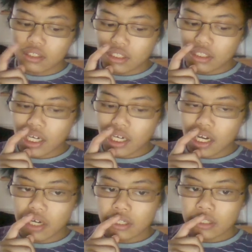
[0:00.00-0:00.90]

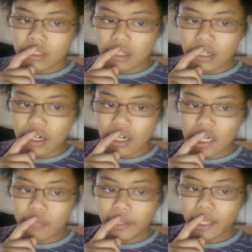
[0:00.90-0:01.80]
Now I
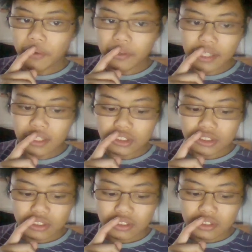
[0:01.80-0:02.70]
am hearing this
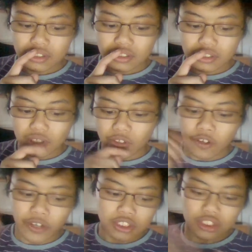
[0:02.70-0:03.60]

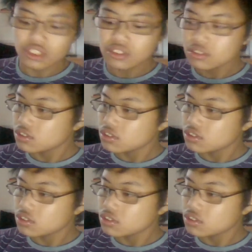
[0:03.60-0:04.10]
question.